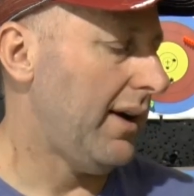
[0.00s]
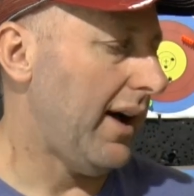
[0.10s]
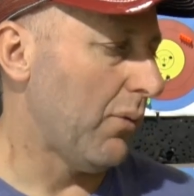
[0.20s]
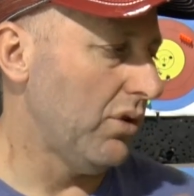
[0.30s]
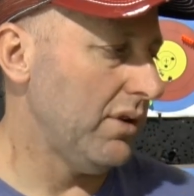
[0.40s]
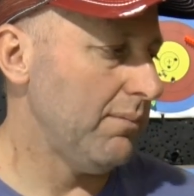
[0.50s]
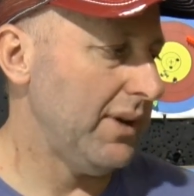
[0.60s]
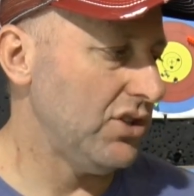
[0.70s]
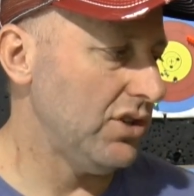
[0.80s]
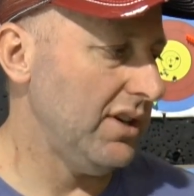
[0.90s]
wouldn't
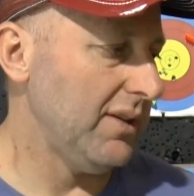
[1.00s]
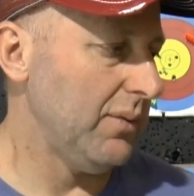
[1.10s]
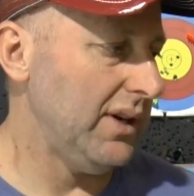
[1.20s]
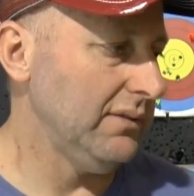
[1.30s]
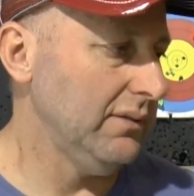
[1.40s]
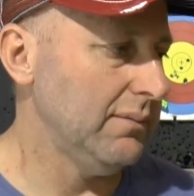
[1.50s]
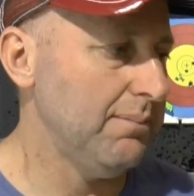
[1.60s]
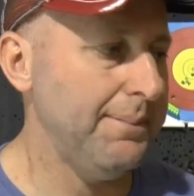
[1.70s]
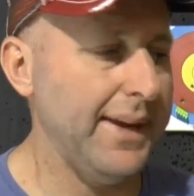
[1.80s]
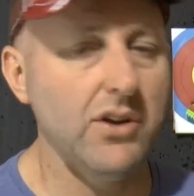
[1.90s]
be shooting one
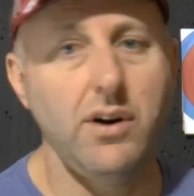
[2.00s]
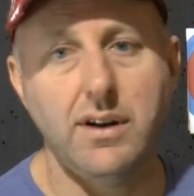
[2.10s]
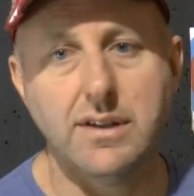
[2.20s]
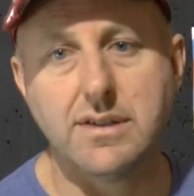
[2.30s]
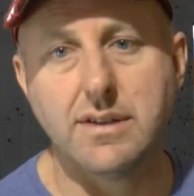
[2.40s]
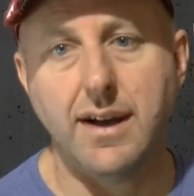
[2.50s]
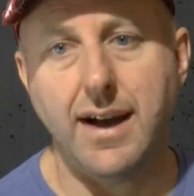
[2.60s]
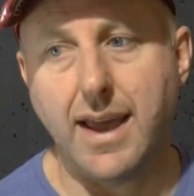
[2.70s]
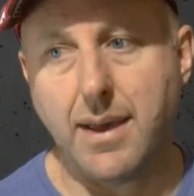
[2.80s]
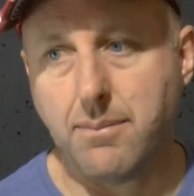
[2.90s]
because
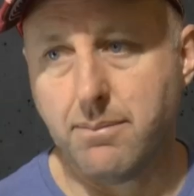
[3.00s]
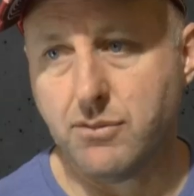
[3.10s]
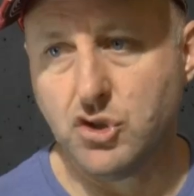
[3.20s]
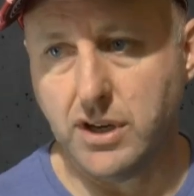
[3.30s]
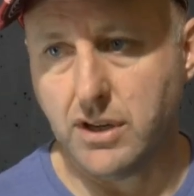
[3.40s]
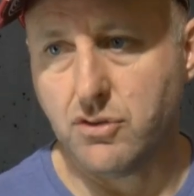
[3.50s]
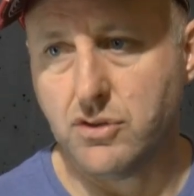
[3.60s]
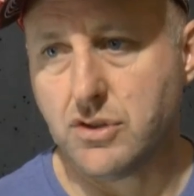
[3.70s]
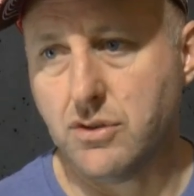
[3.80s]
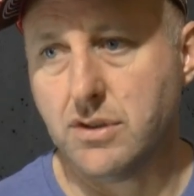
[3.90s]
I am shooting
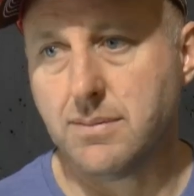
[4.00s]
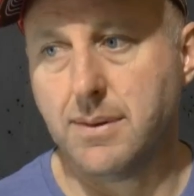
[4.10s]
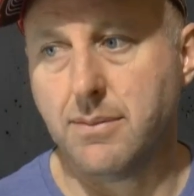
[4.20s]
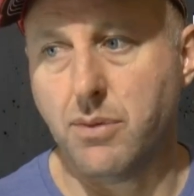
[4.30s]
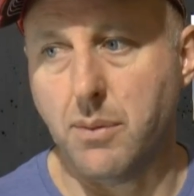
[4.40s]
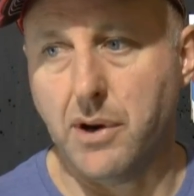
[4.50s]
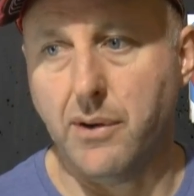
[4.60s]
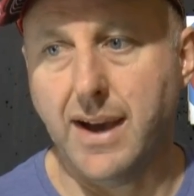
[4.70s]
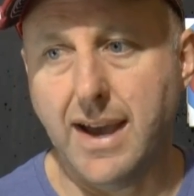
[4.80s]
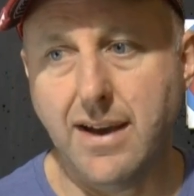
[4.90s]
good scores with the
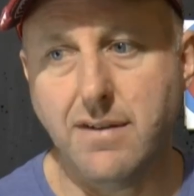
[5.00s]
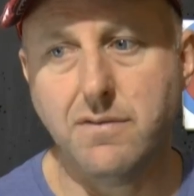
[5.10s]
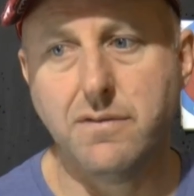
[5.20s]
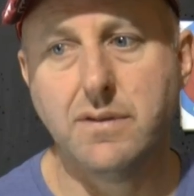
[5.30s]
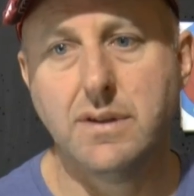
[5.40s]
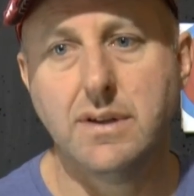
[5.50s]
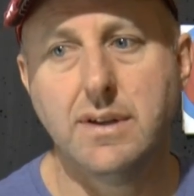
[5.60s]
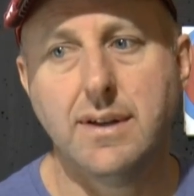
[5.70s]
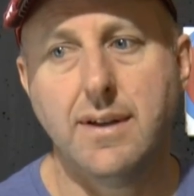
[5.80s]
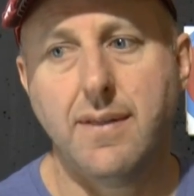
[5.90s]
bow I have.
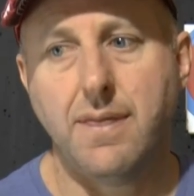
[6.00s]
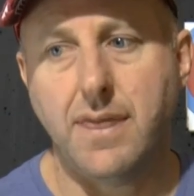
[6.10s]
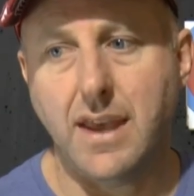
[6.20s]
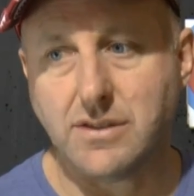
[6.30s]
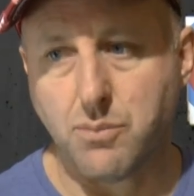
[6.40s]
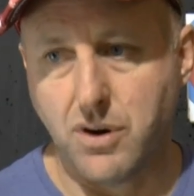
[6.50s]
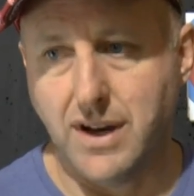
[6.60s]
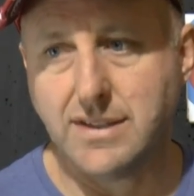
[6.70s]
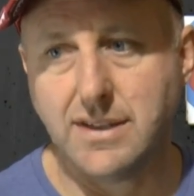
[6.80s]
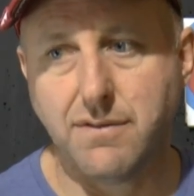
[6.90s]
There's a
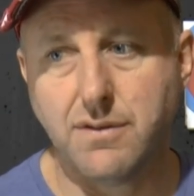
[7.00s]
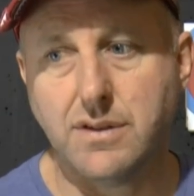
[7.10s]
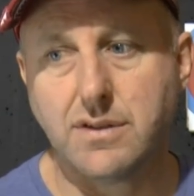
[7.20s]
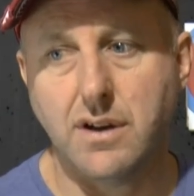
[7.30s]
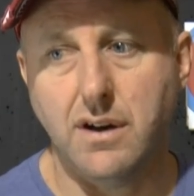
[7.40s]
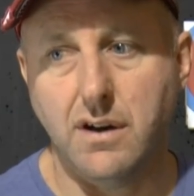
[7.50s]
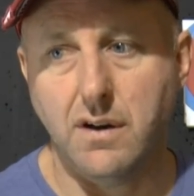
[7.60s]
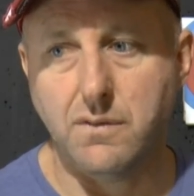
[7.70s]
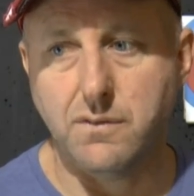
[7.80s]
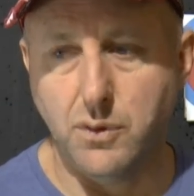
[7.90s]
price difference
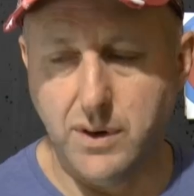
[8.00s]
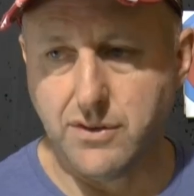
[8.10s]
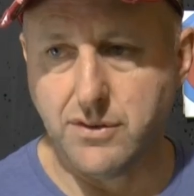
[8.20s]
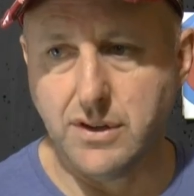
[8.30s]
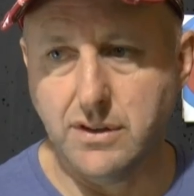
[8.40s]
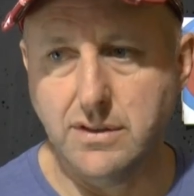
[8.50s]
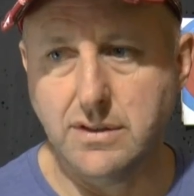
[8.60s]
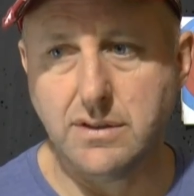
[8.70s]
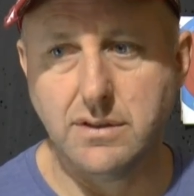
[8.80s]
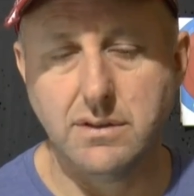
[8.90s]
of $400,